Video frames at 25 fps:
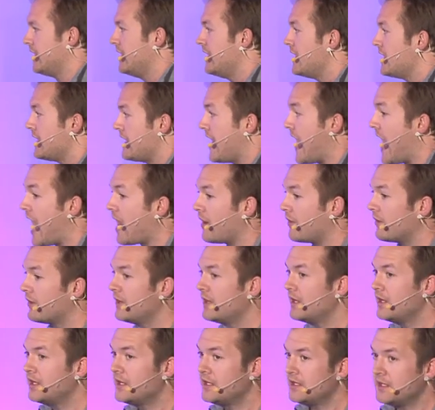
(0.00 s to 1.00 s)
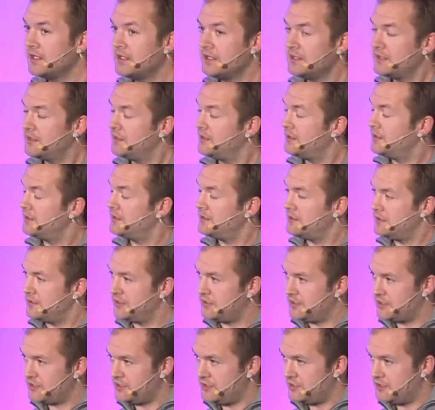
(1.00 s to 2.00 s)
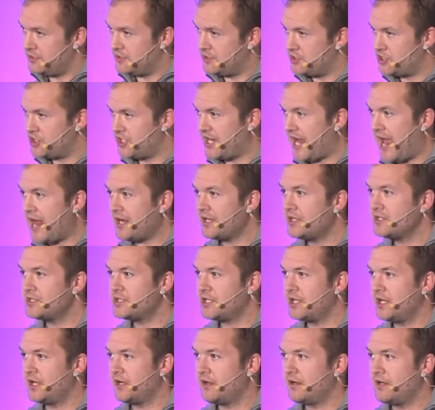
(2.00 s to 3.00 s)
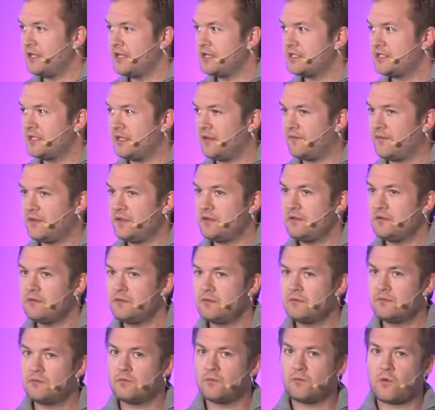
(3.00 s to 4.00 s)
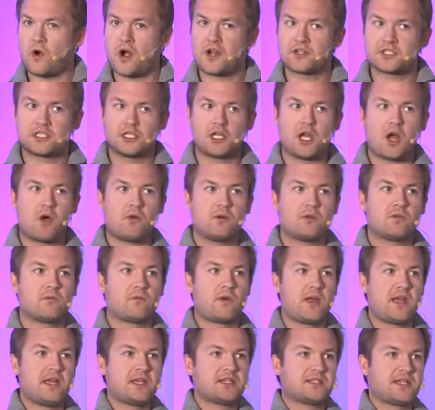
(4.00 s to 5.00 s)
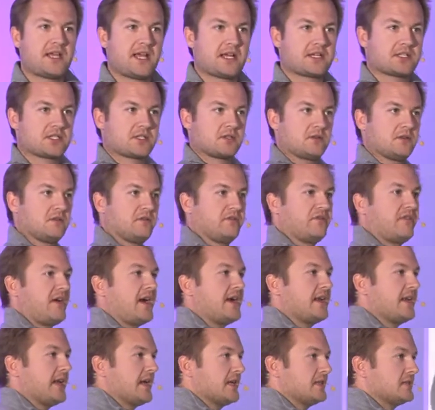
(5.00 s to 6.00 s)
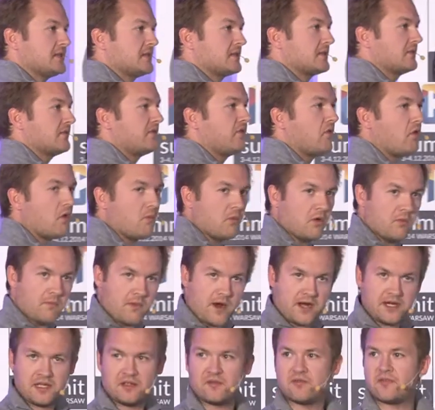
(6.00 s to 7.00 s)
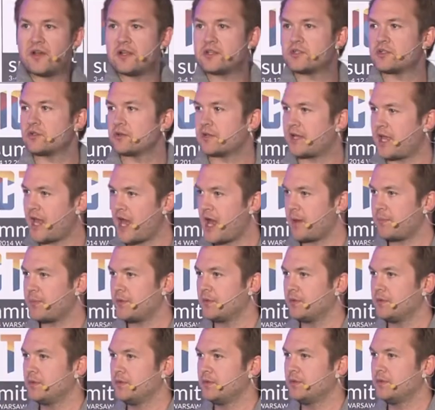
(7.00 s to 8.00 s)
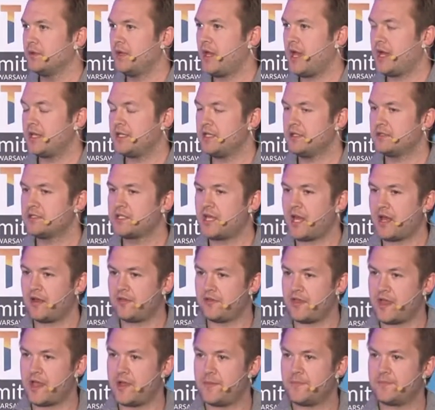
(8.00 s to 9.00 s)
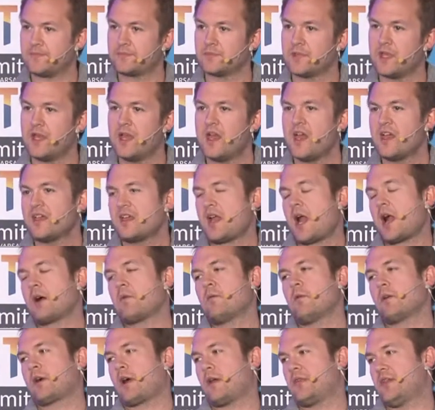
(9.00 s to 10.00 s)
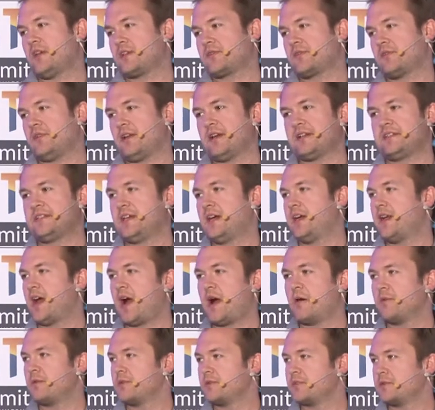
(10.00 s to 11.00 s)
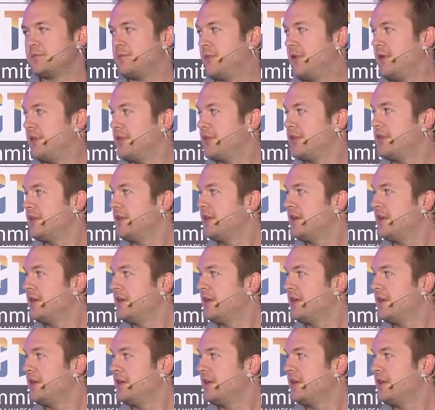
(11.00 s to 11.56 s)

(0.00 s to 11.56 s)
Now, the, the challenge here is if you want to go and raise external finance, formal money, venture capital, and you tell them, yeah, I work on this for like 10 hours a month,